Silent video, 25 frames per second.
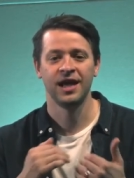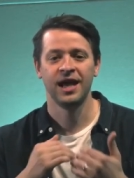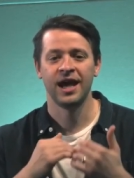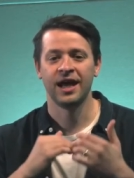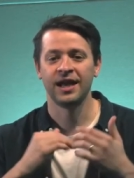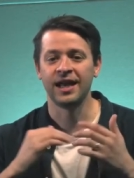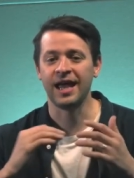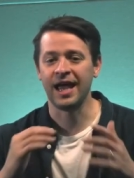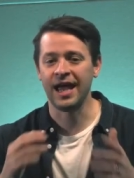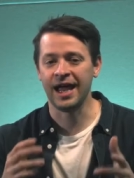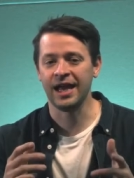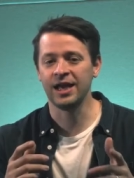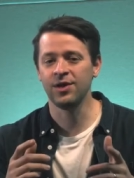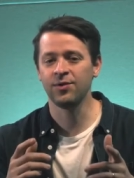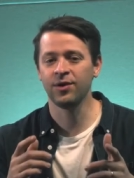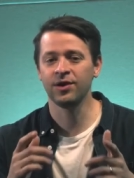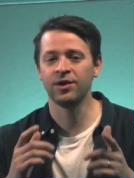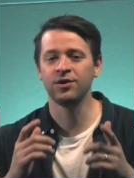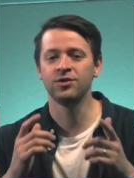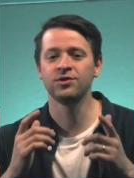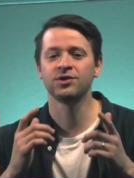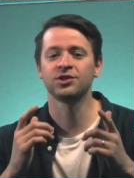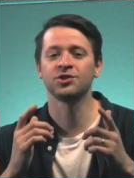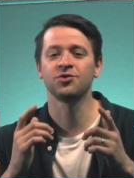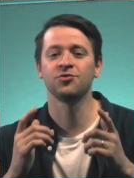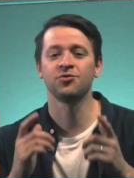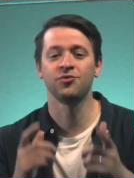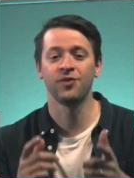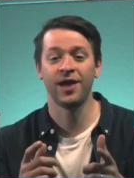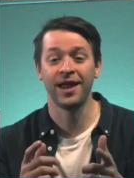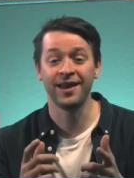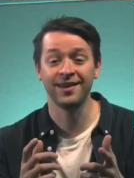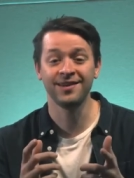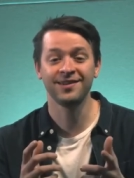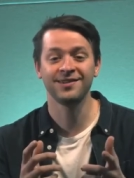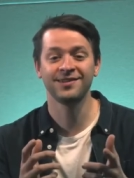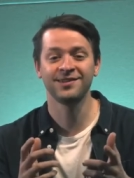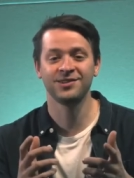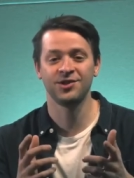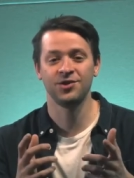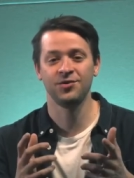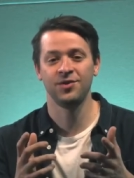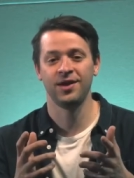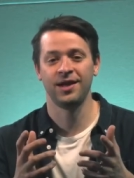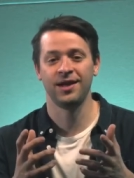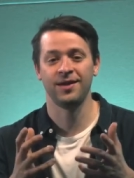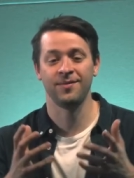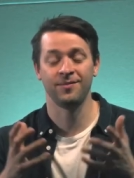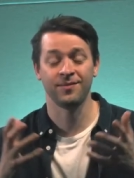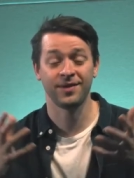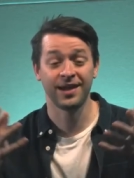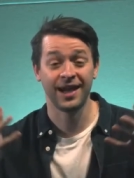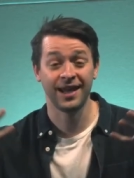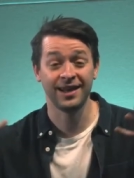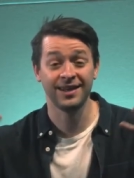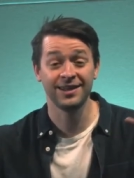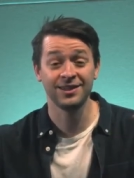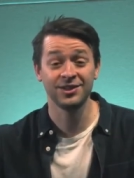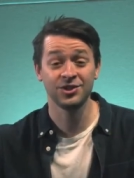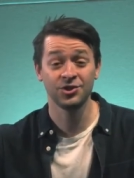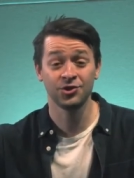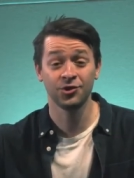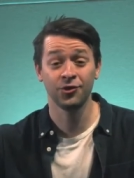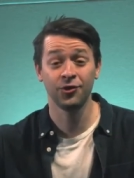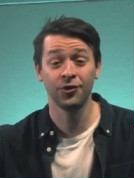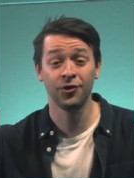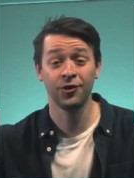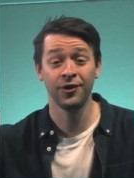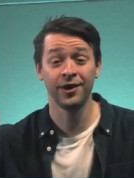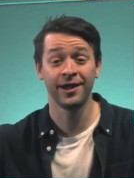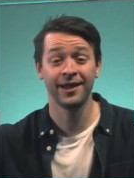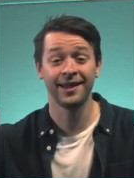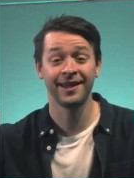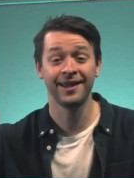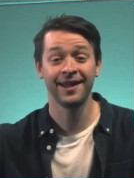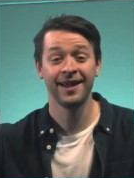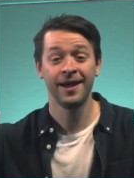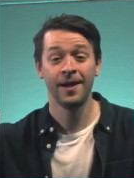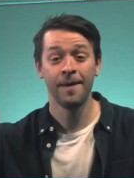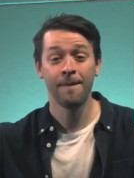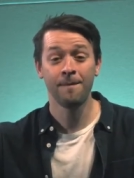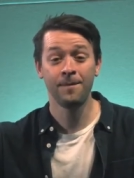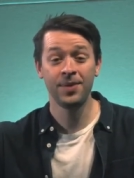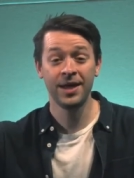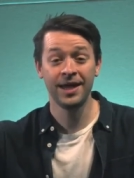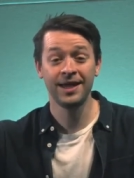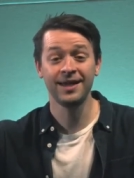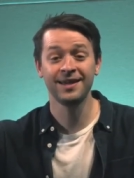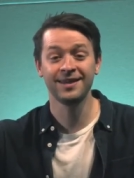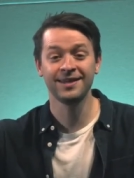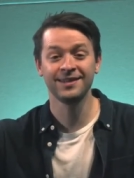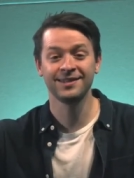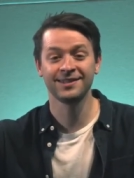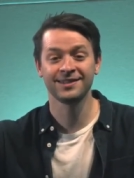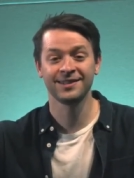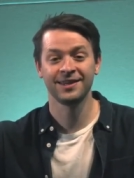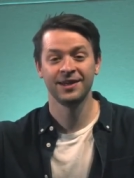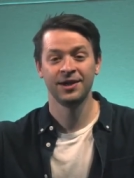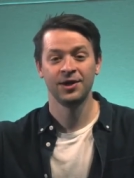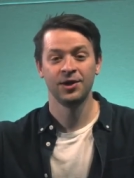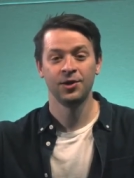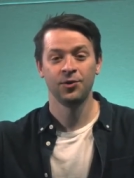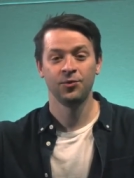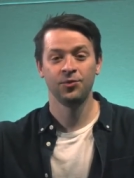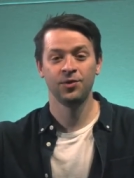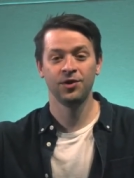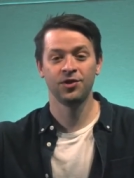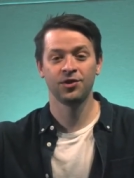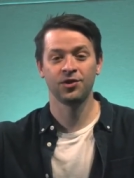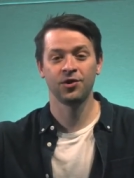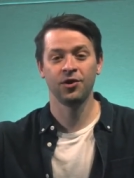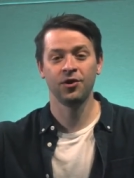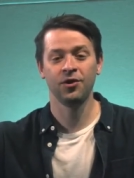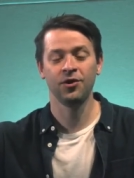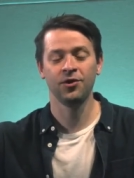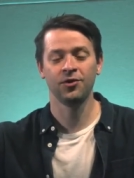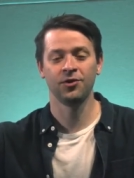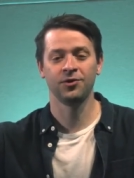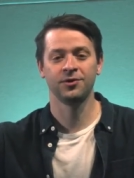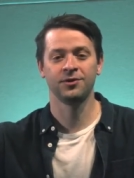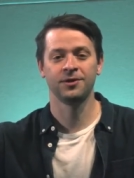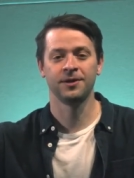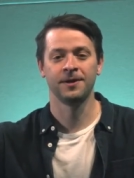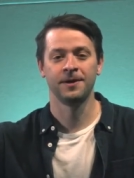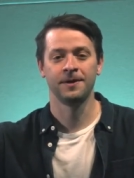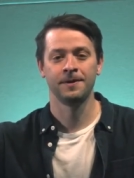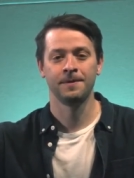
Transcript: And anyone who surrenders to him can enjoy peace with God.